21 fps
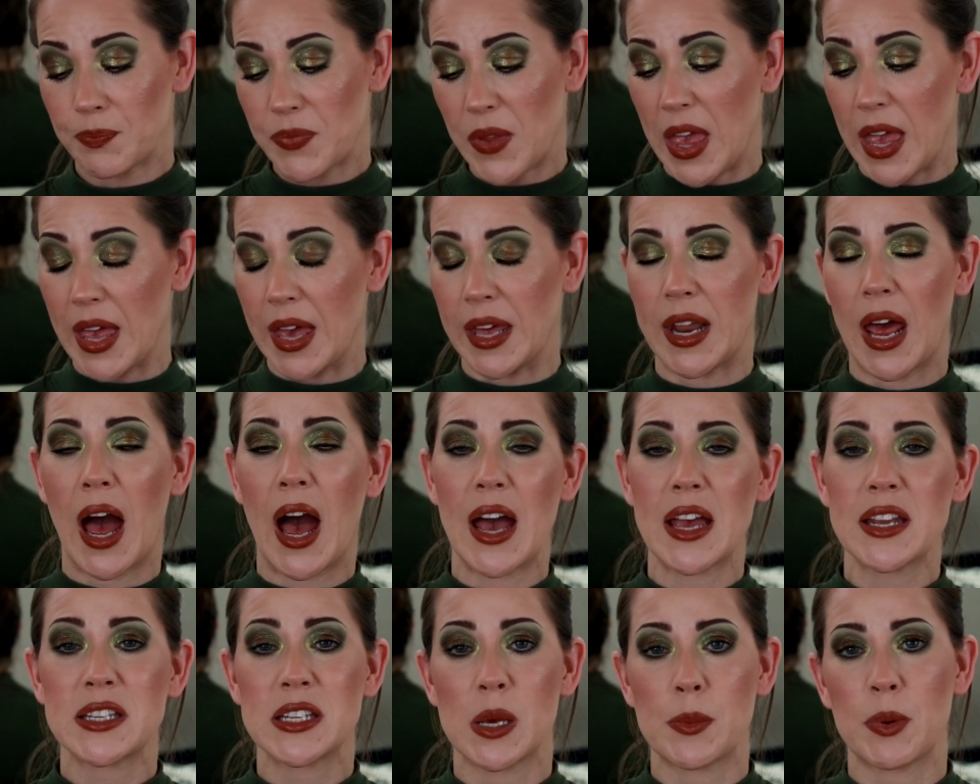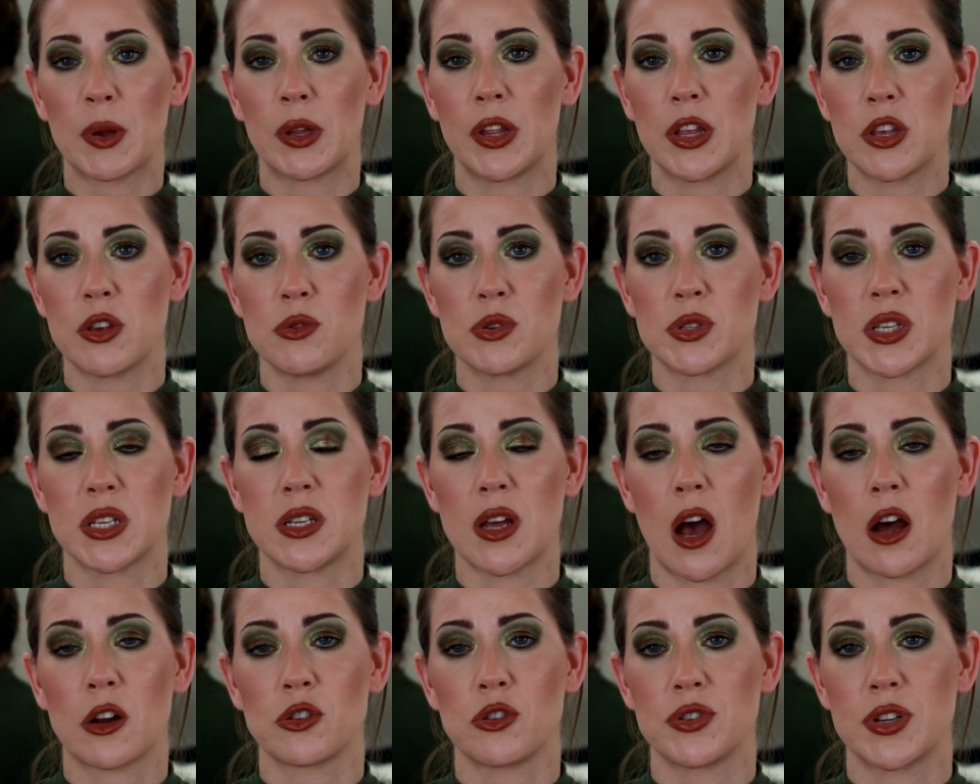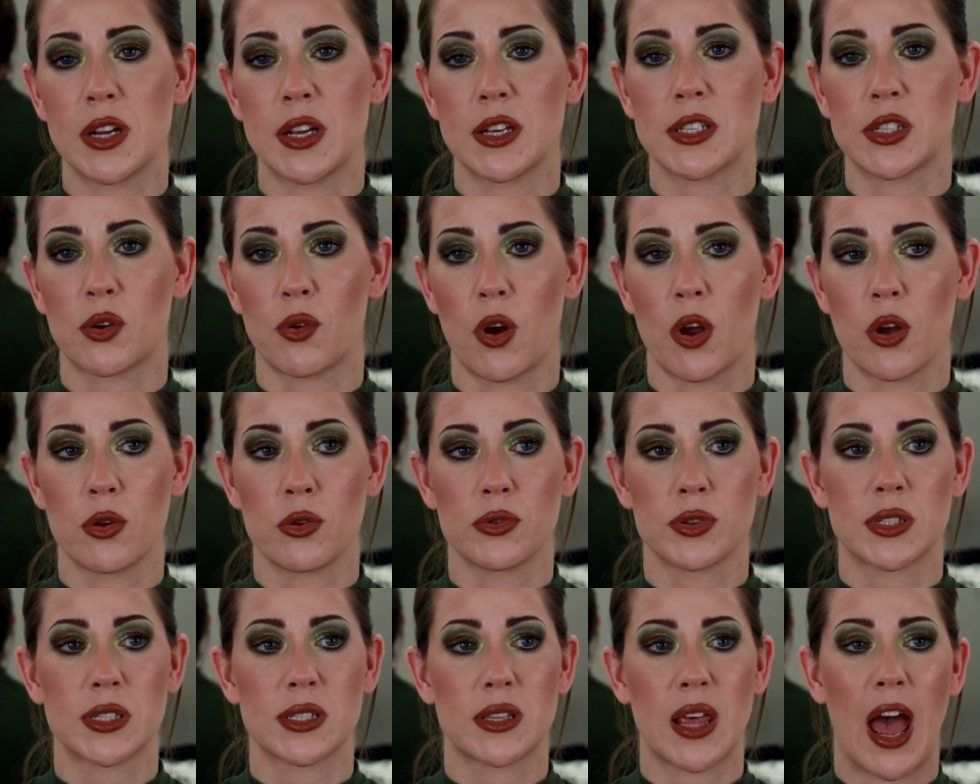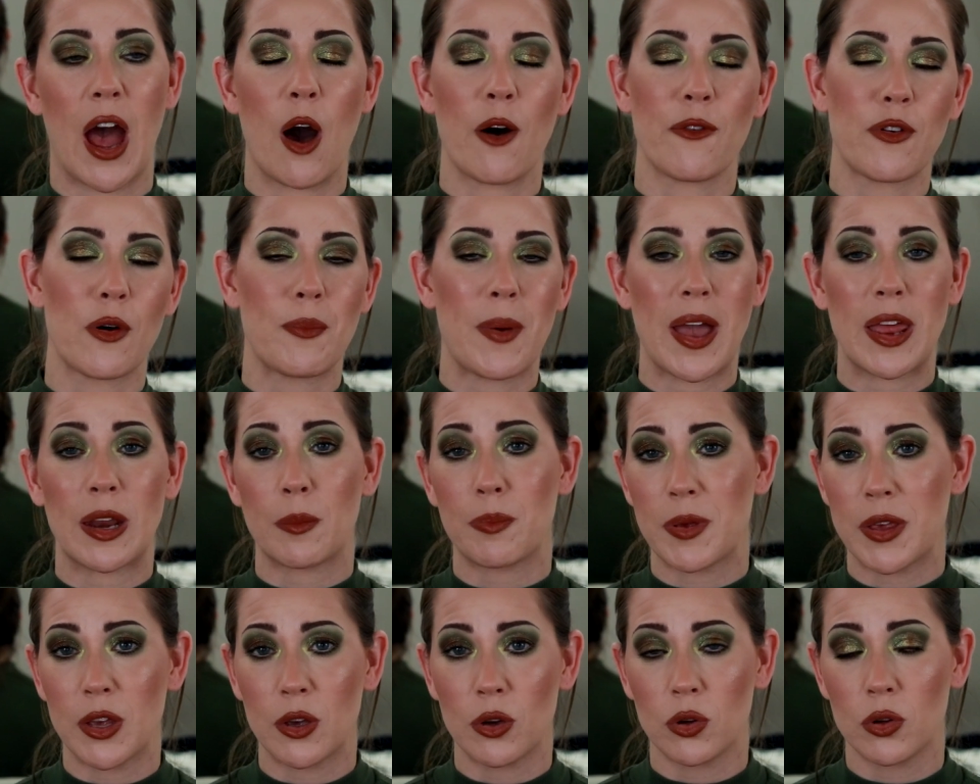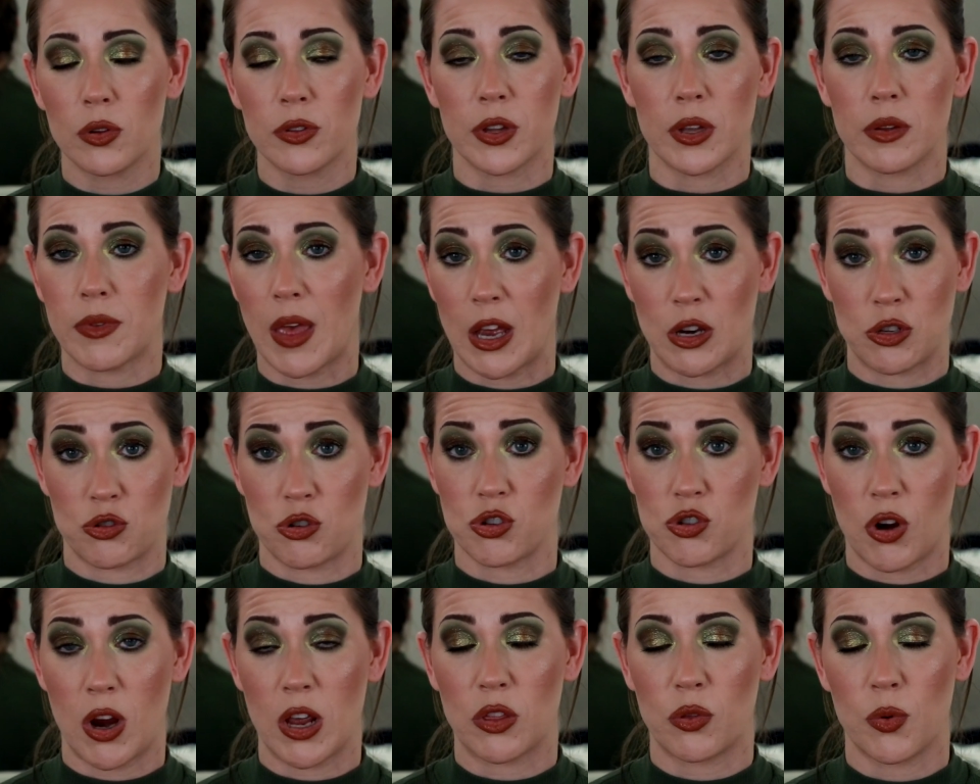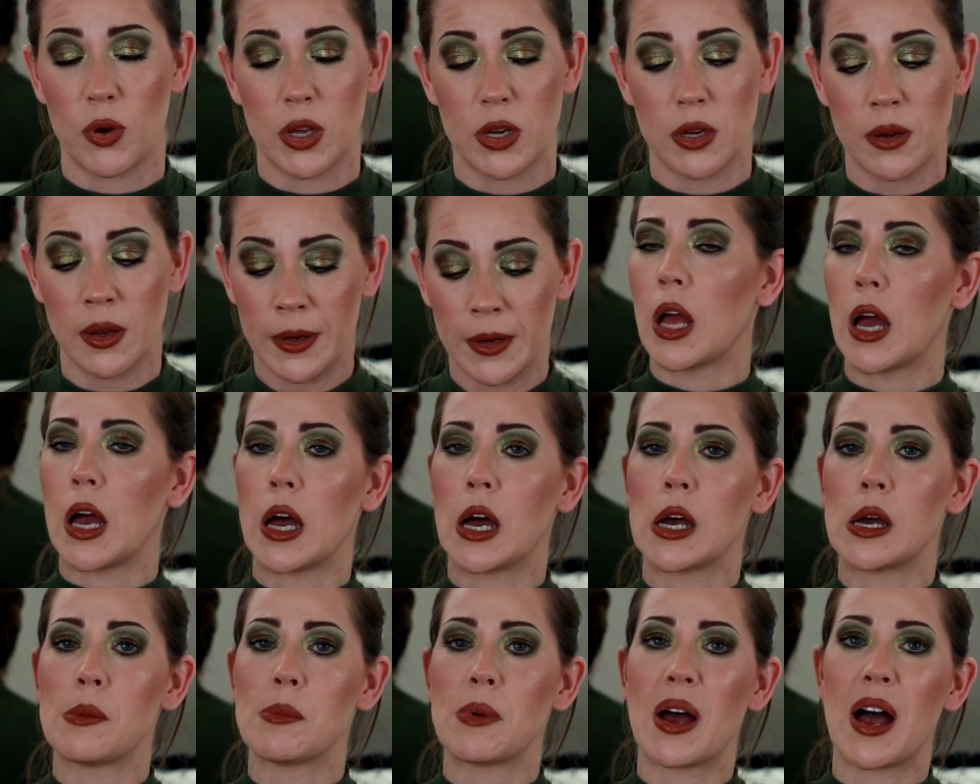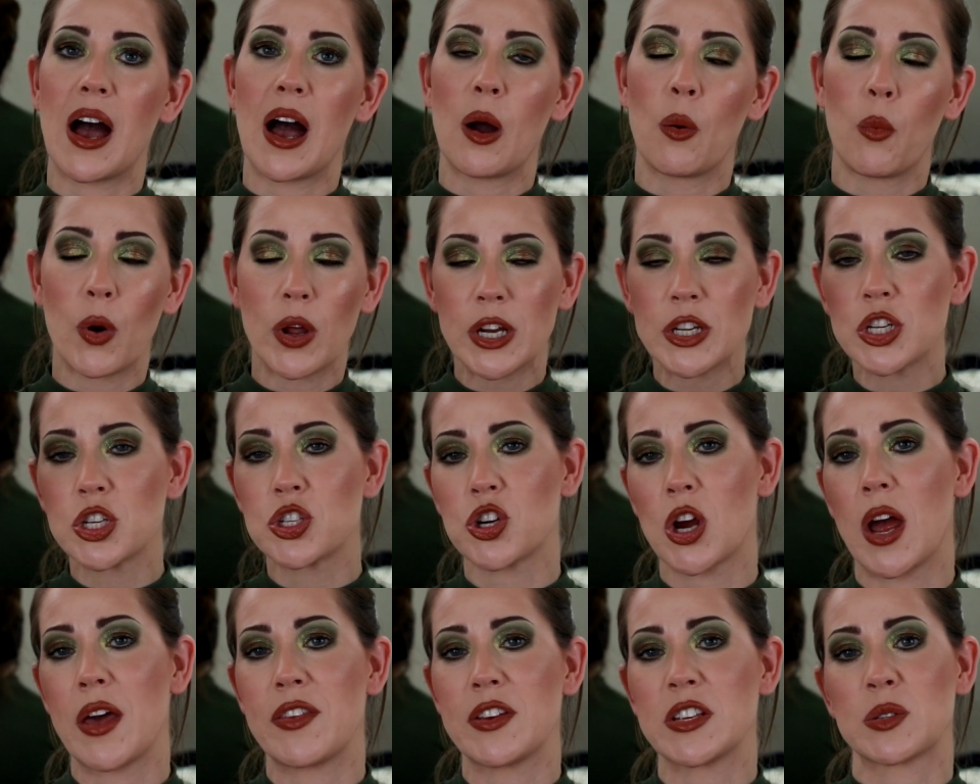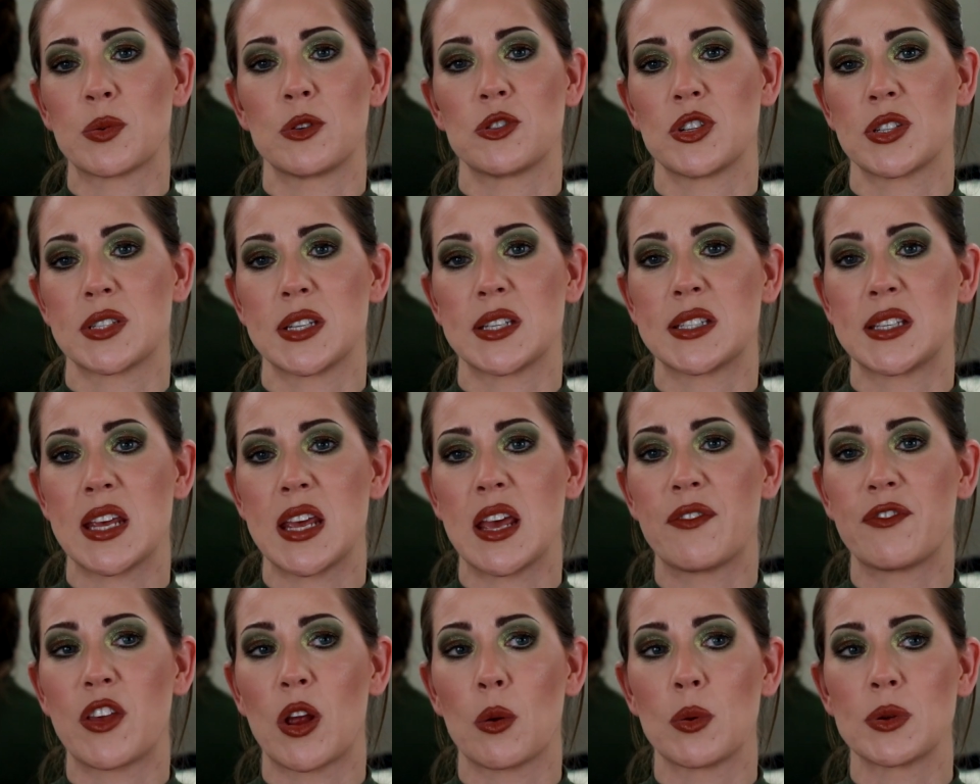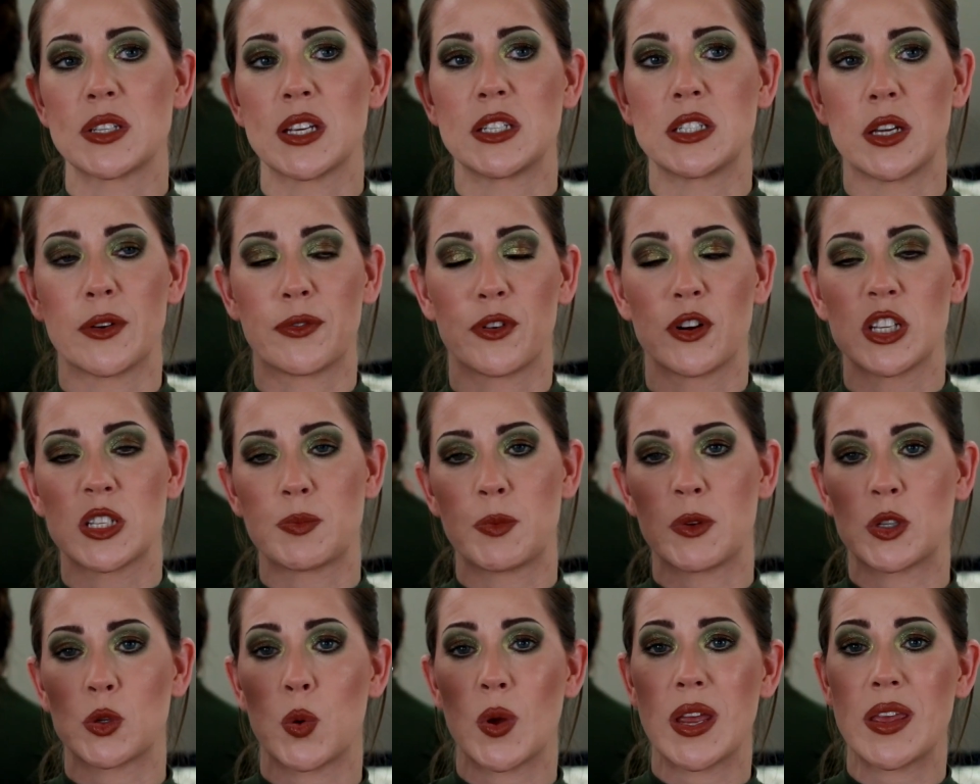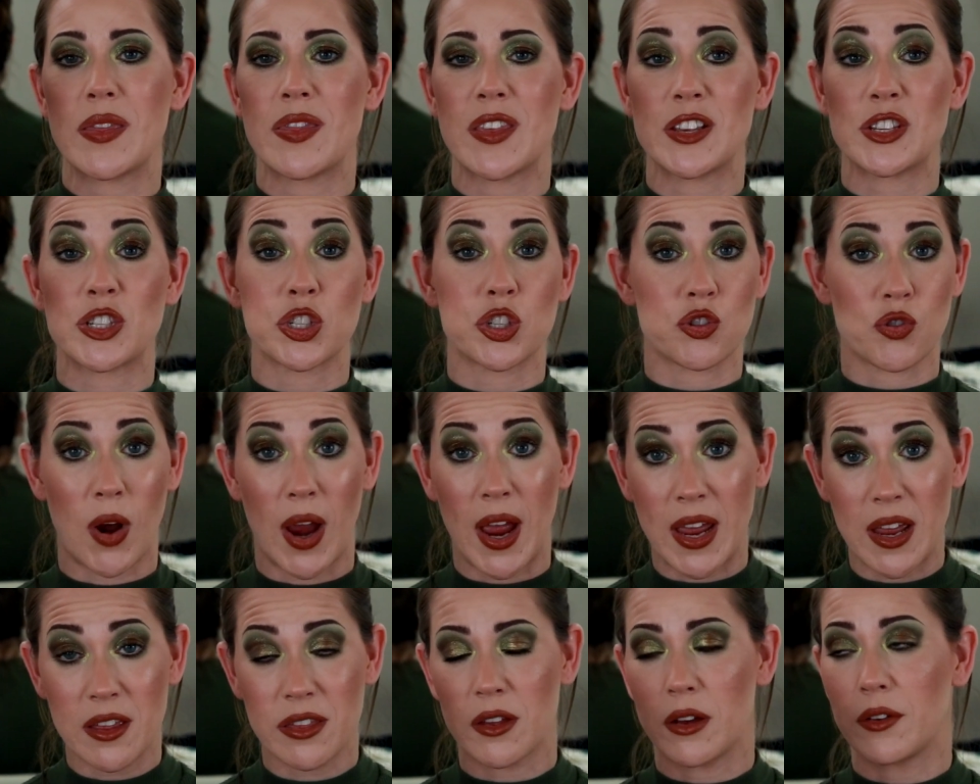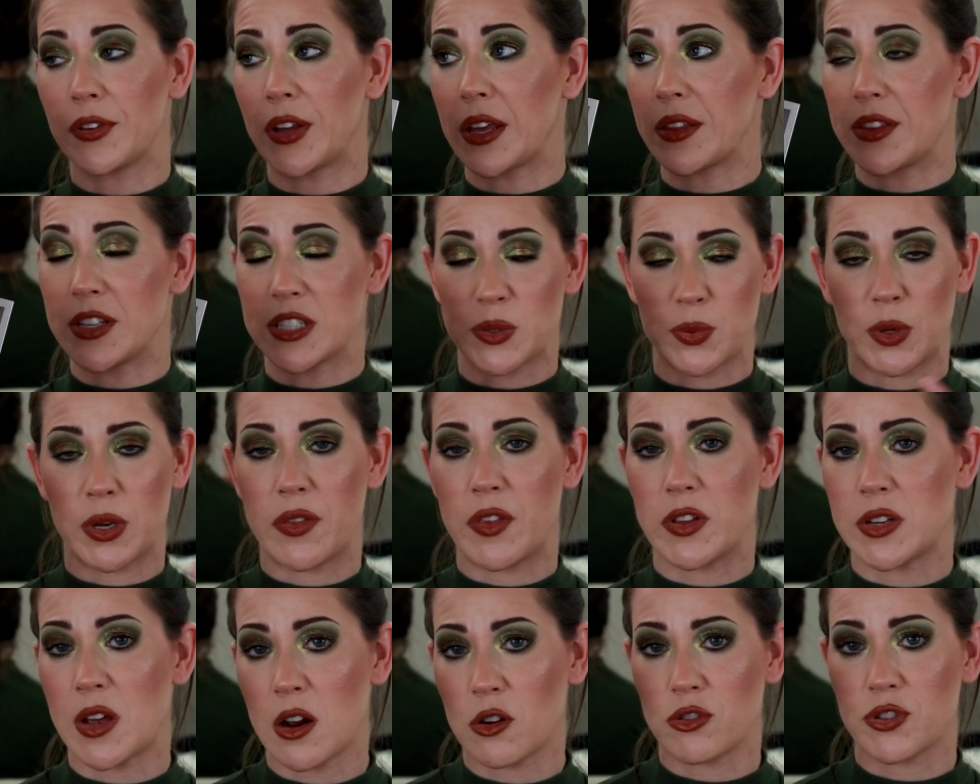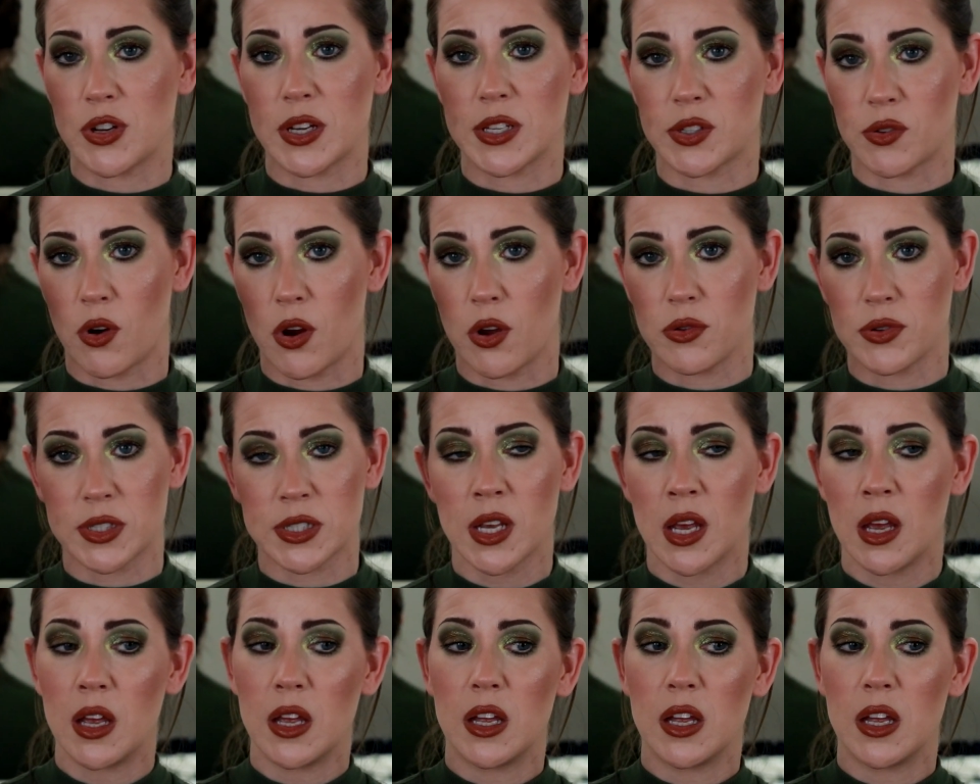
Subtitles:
And I typically use the Dr. Dennis Gross, the Alpha Beta peel, the extra strength one. I wanted to try this one just to see if there was a difference between the strength of like this one and the Dr. Dennis Gross.